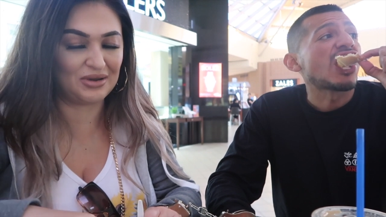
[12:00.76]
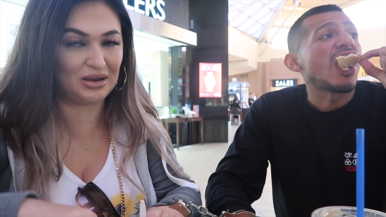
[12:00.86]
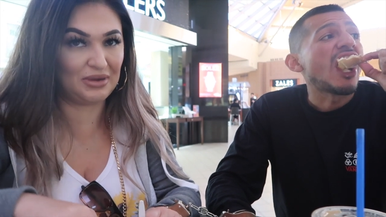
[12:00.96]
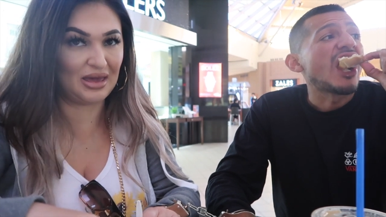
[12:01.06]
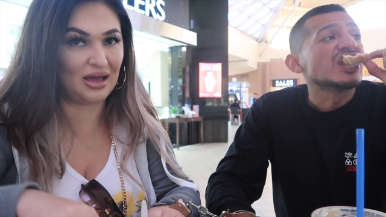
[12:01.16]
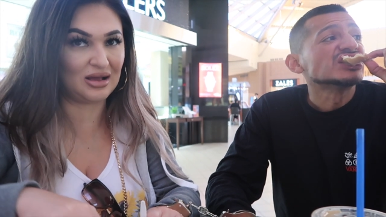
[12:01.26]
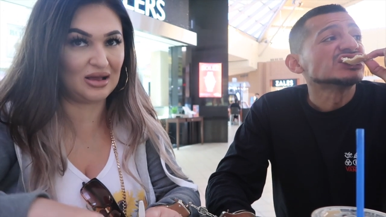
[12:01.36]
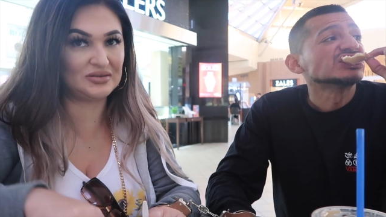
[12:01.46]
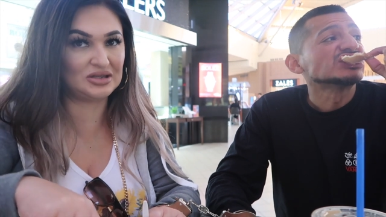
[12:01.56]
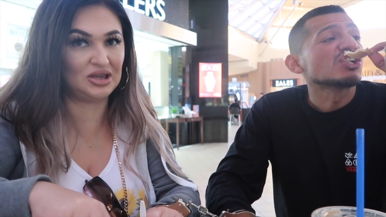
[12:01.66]
Speaker 1: don't want to be
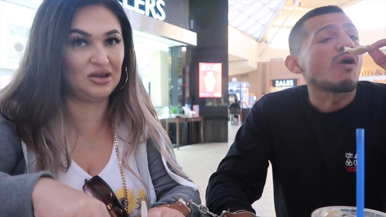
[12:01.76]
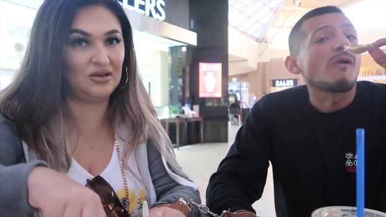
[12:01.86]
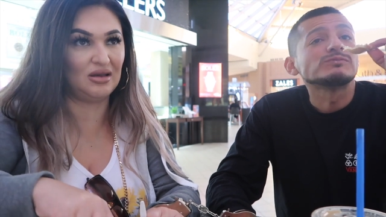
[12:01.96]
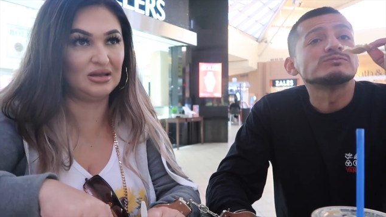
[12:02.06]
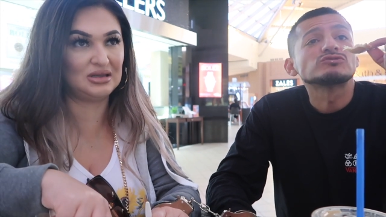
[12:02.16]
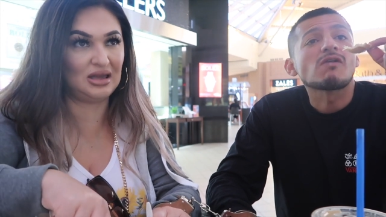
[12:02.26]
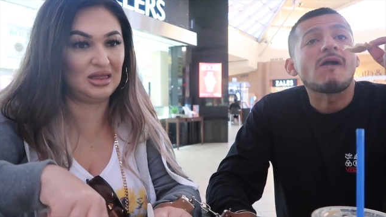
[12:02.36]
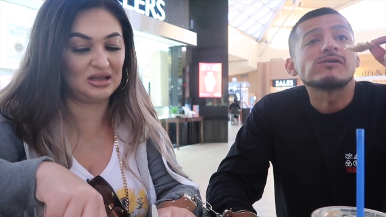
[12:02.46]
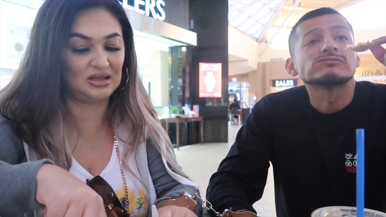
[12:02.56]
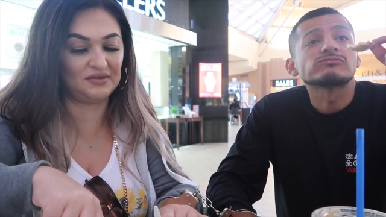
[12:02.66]
handcuffed to you all
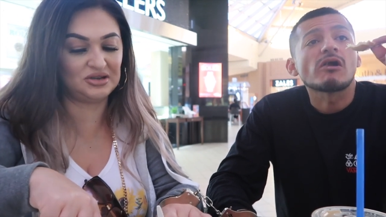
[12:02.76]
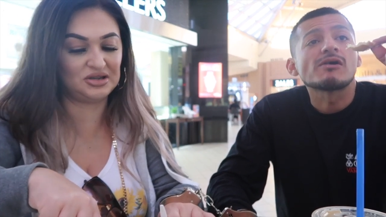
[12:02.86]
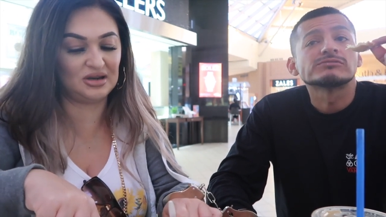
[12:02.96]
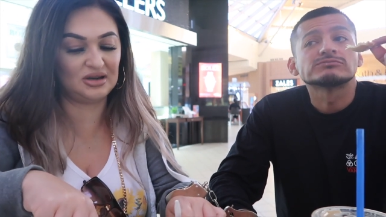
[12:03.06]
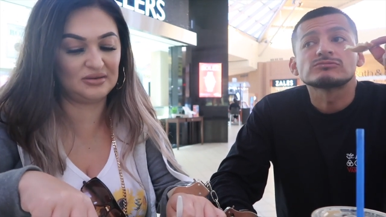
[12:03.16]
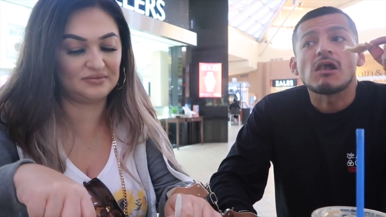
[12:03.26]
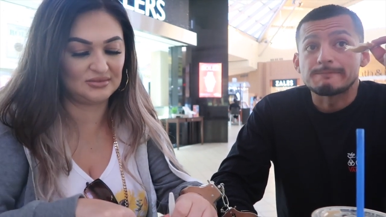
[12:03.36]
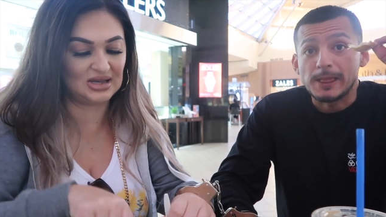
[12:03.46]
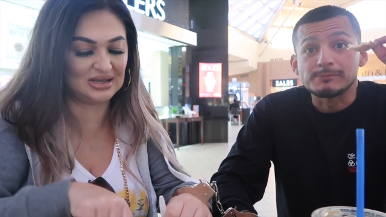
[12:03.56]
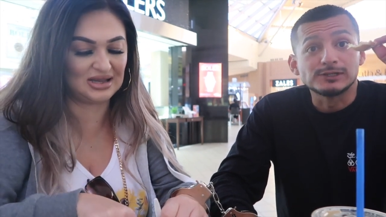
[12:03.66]
day, that's for
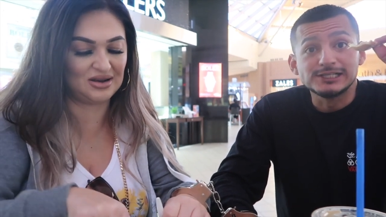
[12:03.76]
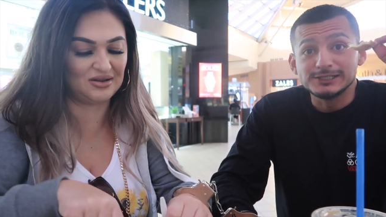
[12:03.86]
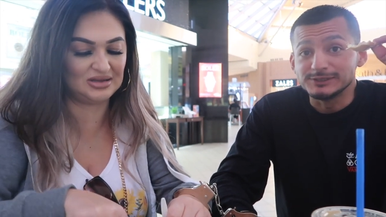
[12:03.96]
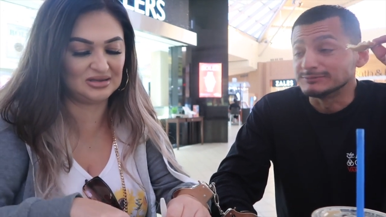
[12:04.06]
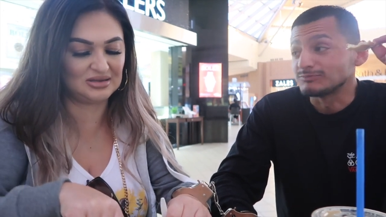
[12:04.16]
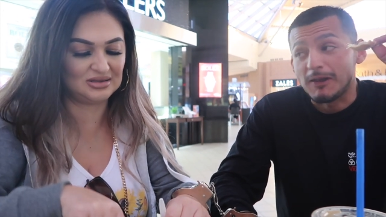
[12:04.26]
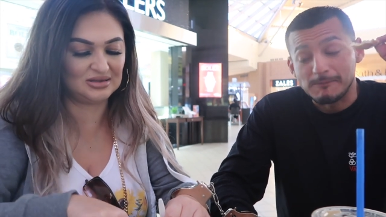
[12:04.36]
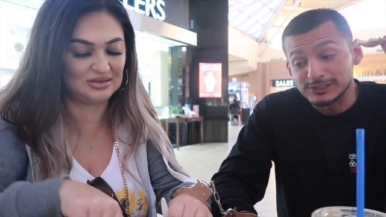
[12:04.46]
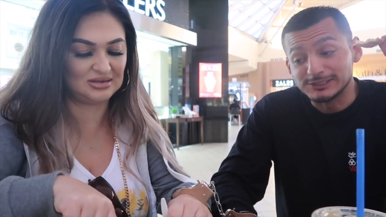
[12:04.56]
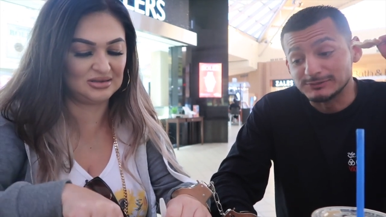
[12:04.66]
sure.
Speaker 2: Believe
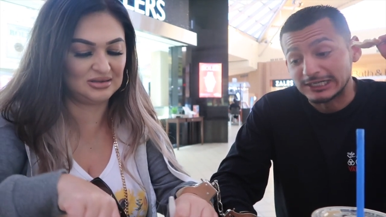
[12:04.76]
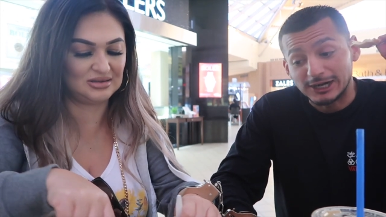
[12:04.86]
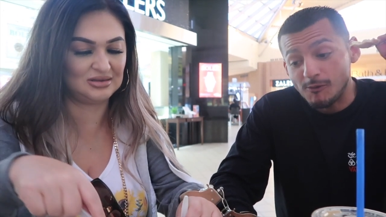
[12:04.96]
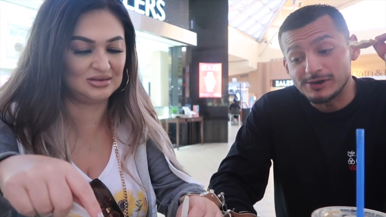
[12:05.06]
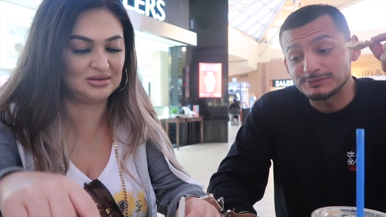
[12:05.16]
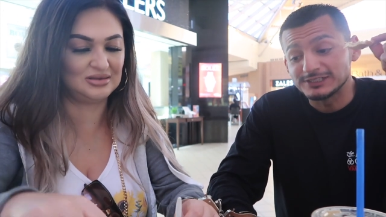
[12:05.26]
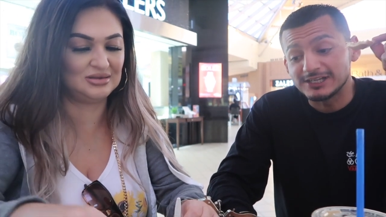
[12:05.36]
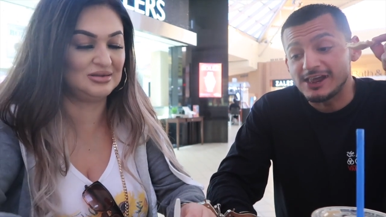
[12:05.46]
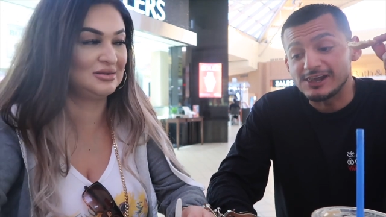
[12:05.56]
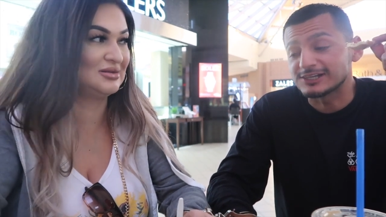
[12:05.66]
me, believe me, I don't want to
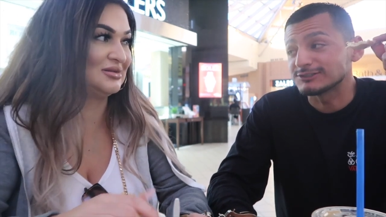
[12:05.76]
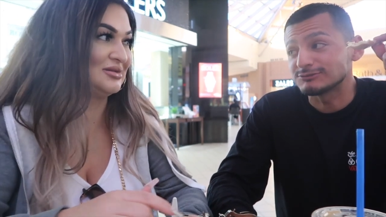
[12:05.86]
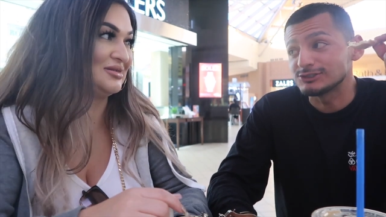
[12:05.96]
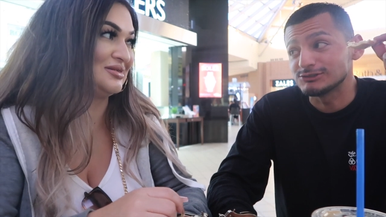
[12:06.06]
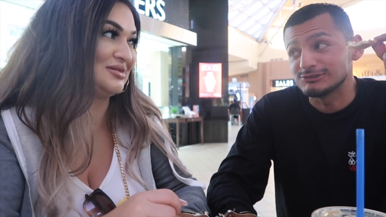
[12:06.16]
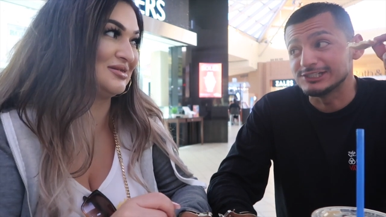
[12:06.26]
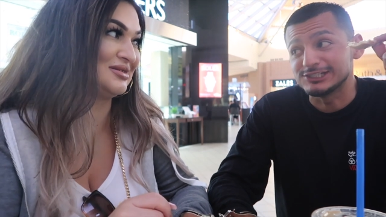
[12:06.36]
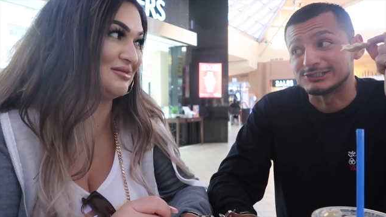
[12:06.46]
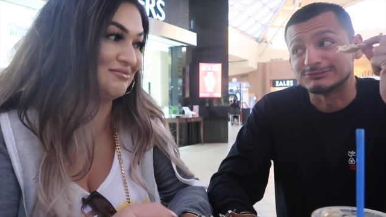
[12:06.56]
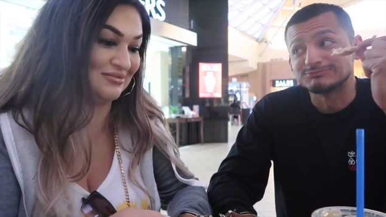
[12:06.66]
be handcuffed to you
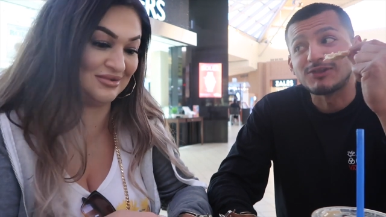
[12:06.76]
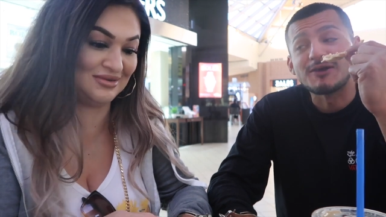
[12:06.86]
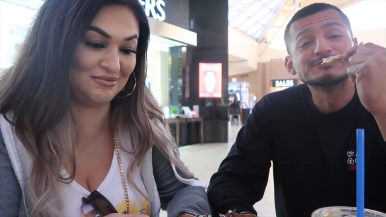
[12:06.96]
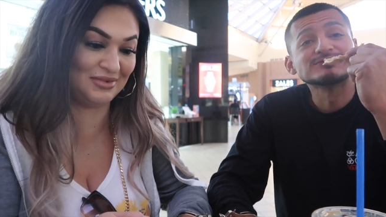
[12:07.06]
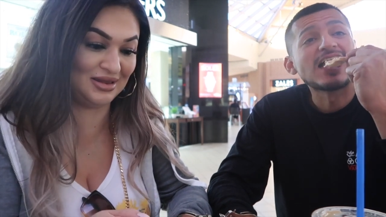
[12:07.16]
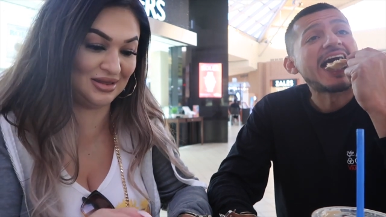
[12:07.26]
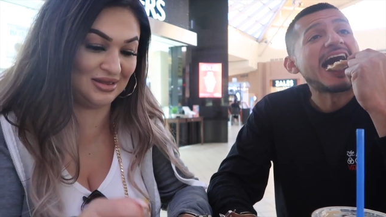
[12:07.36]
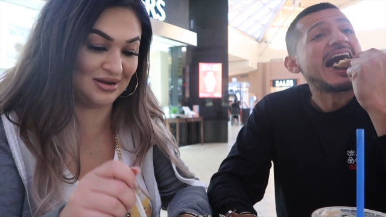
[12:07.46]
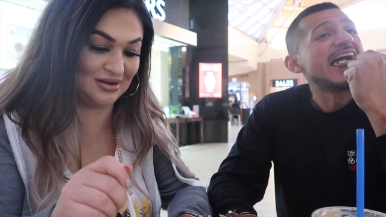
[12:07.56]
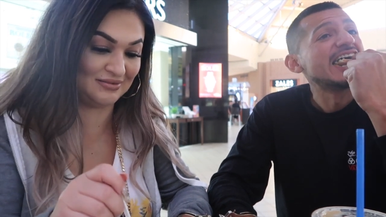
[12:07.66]
neither.
Speaker 1: Oh, me
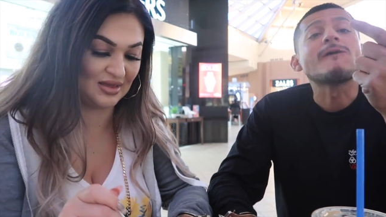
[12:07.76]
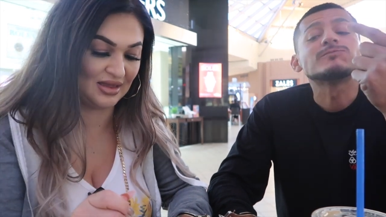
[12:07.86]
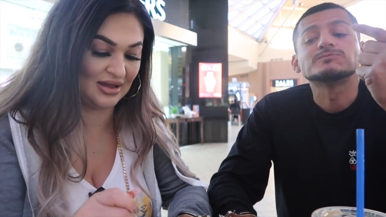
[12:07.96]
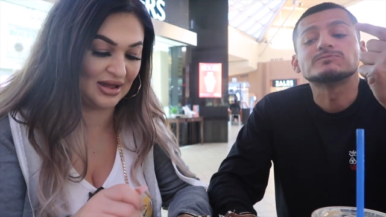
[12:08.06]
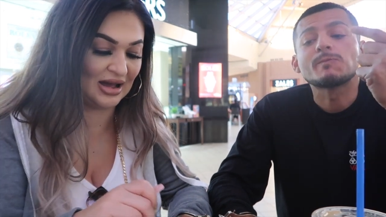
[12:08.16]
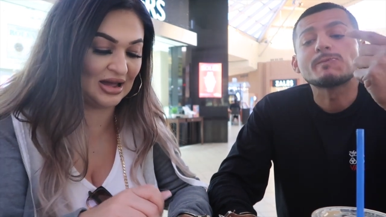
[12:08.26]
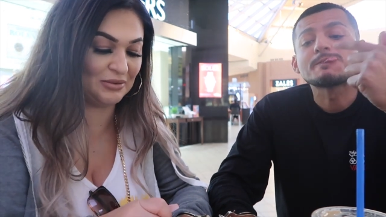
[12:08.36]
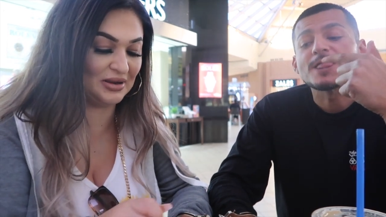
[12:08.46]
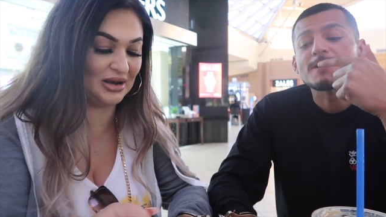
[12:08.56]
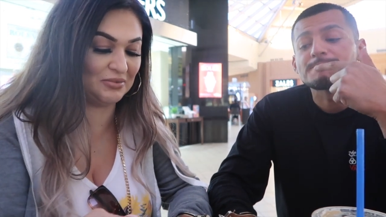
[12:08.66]
neither.
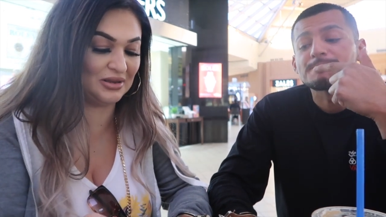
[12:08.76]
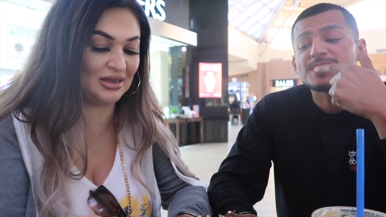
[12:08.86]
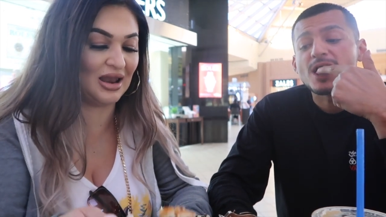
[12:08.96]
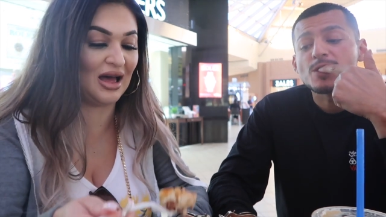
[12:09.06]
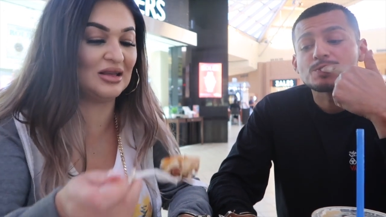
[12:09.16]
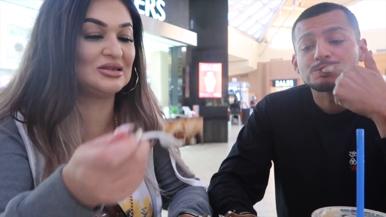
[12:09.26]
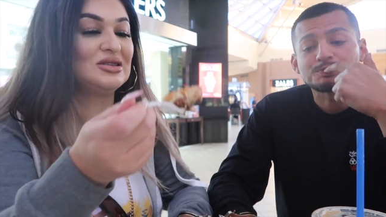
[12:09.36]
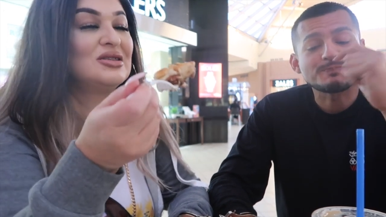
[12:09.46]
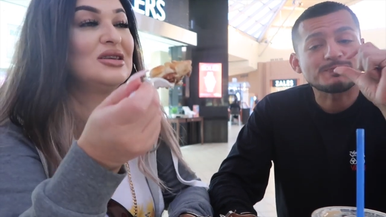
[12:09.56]
I had to put up with a lot to do